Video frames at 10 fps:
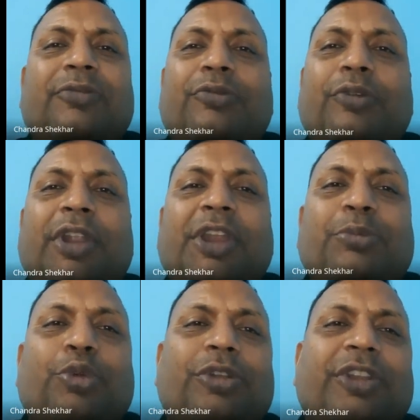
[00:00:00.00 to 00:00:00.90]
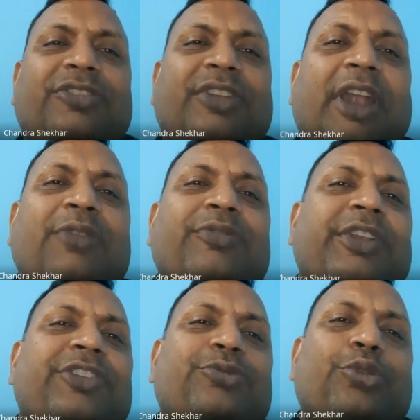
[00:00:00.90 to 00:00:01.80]
work in progress and
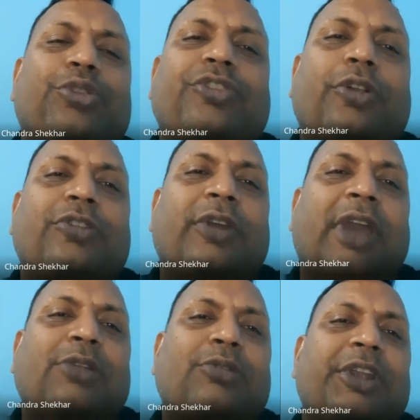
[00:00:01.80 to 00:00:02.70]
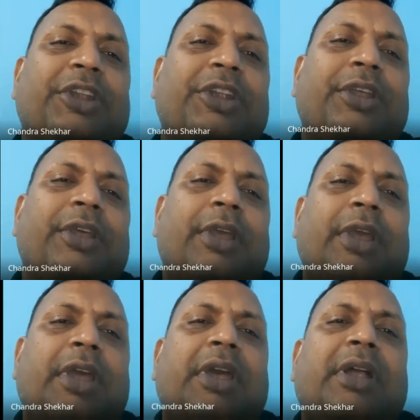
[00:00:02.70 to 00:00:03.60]
finished goods also calculated.
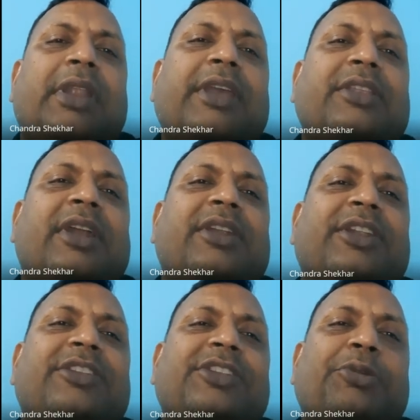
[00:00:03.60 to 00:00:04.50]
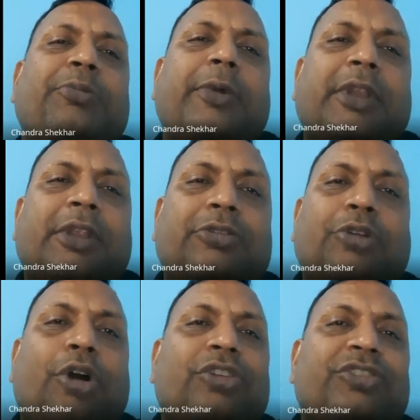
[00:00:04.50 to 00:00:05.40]
Like that, receivable
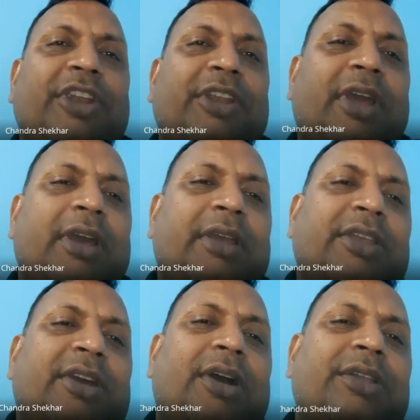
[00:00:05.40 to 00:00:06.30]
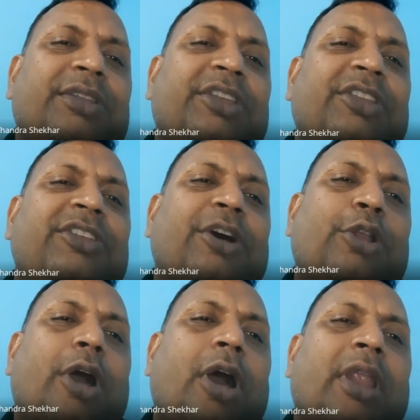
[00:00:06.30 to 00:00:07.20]
cost and these
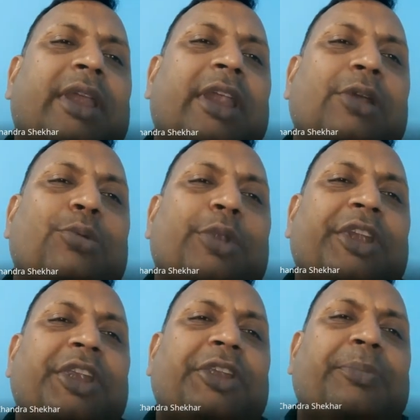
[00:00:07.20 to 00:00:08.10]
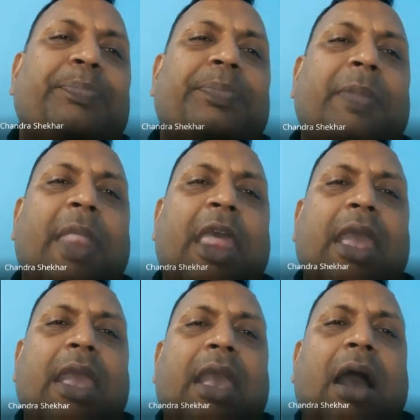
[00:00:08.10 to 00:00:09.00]
are, are calculated
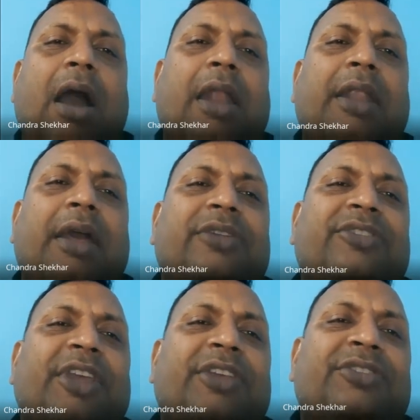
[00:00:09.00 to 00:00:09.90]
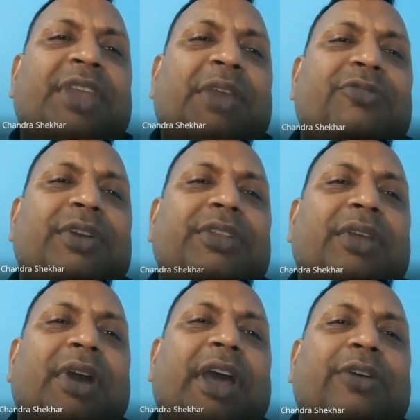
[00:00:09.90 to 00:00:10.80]
and uh, say, same with
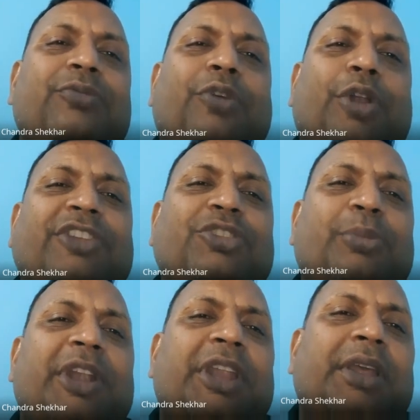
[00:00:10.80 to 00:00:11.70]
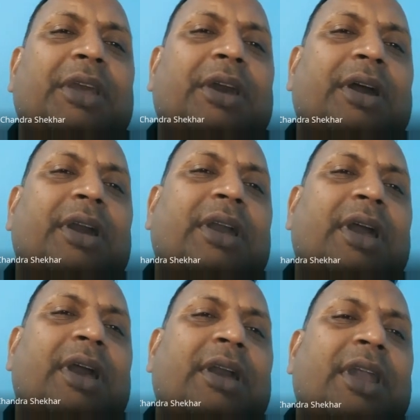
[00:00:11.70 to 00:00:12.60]
uh, for estimating uh,
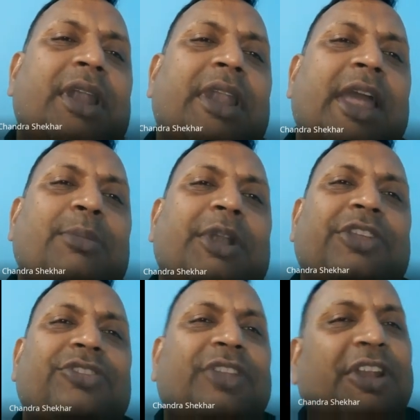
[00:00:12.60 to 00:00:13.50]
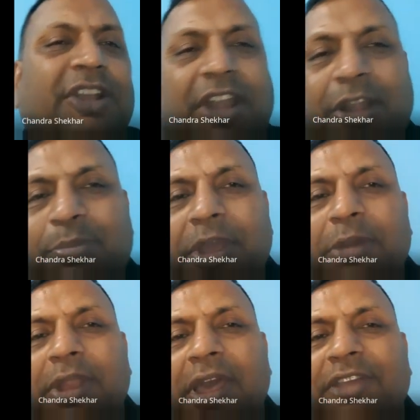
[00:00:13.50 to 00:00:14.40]
current liabilities, that trade
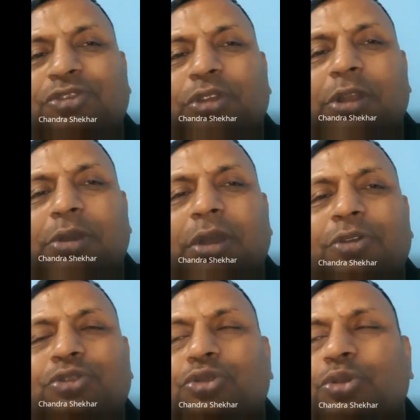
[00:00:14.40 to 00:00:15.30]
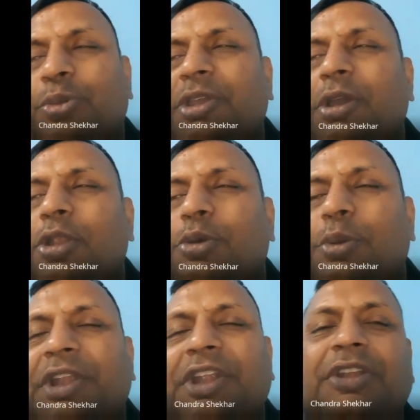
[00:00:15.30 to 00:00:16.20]
payable has to uh, be
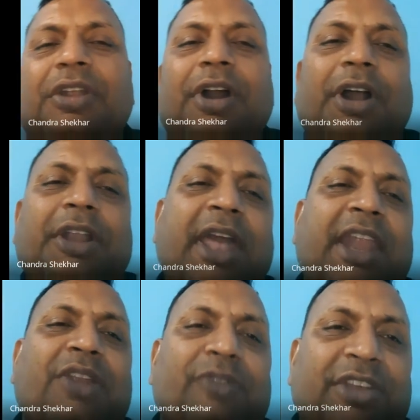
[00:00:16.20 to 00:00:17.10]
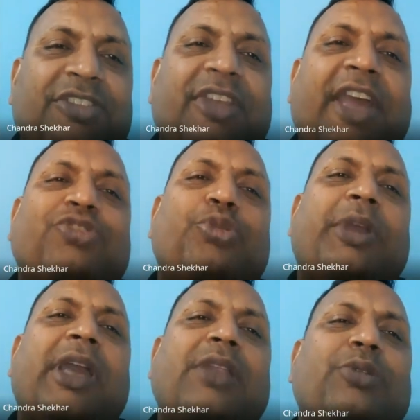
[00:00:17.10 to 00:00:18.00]
calculated, uh, direct wages has to be
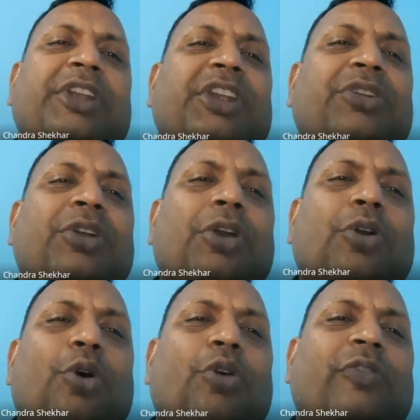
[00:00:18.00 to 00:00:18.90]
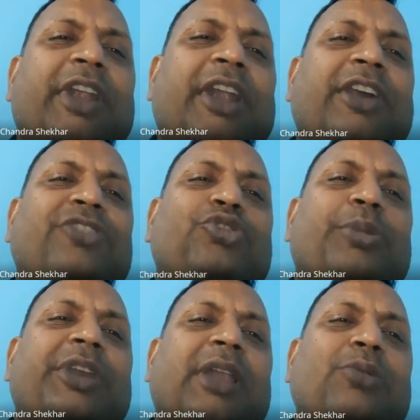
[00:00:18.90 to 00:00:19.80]
calculated, overhead has to
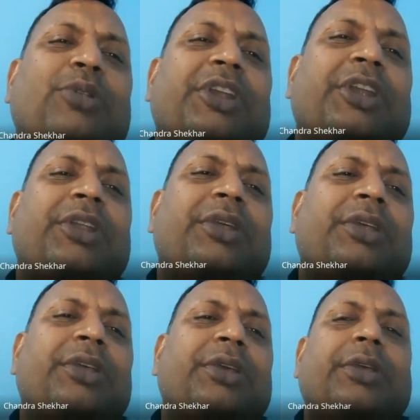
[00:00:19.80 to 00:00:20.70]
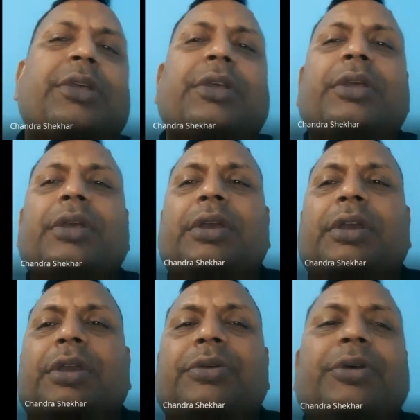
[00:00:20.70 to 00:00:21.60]
be calculated.
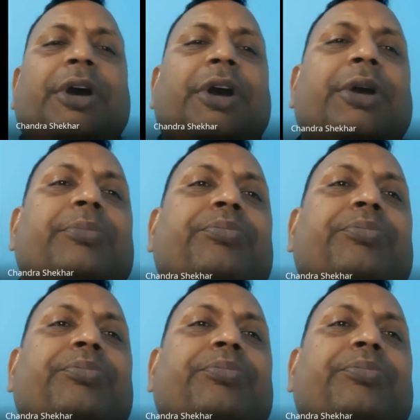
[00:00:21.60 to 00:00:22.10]
Uh,